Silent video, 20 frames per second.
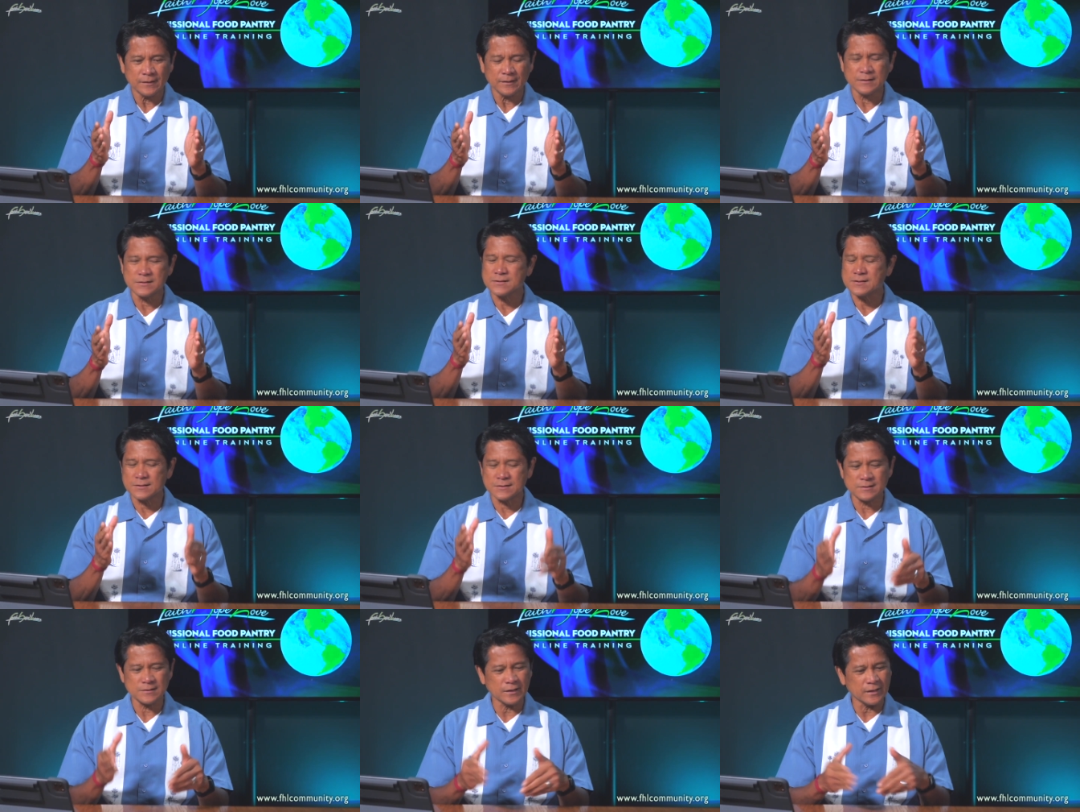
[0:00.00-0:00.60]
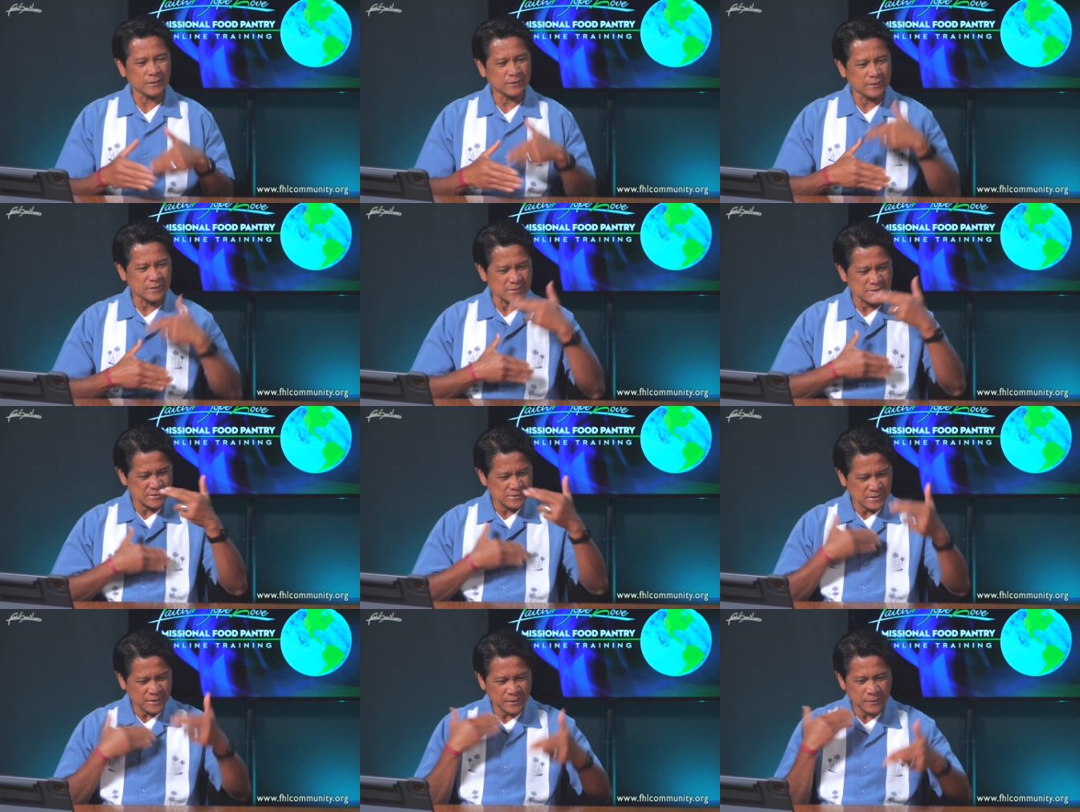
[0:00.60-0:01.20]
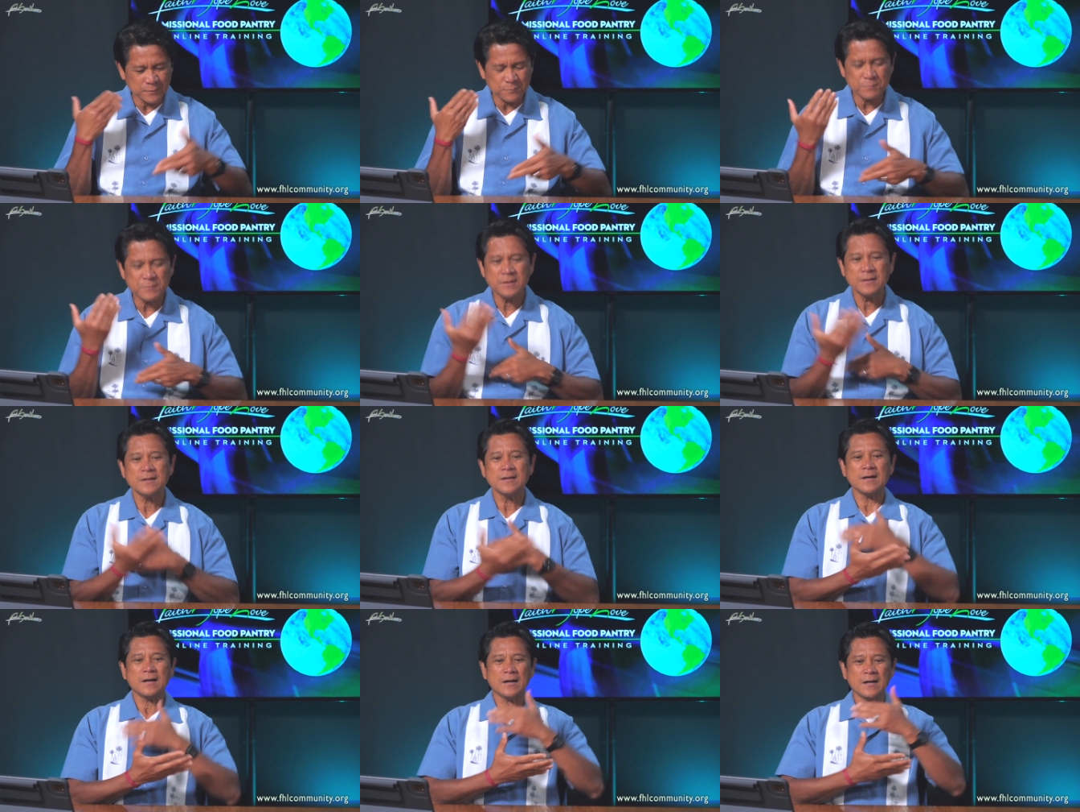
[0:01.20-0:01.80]
It's just like the same
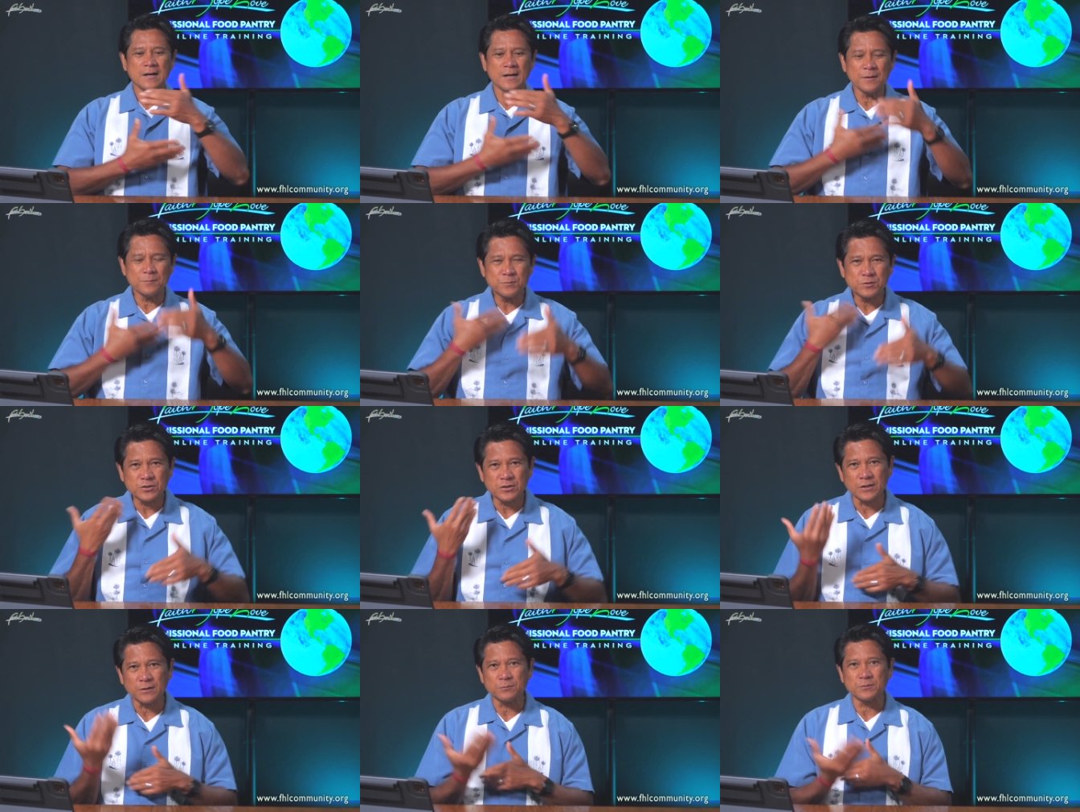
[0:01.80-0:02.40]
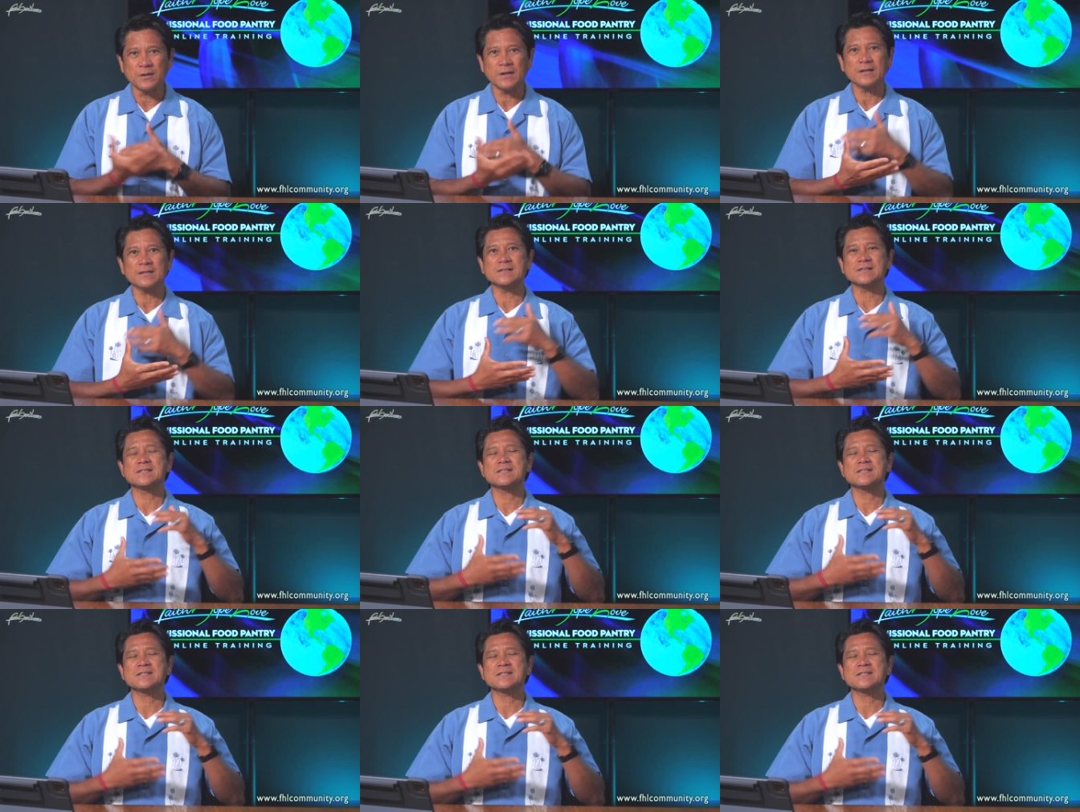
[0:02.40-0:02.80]
humdrum, right?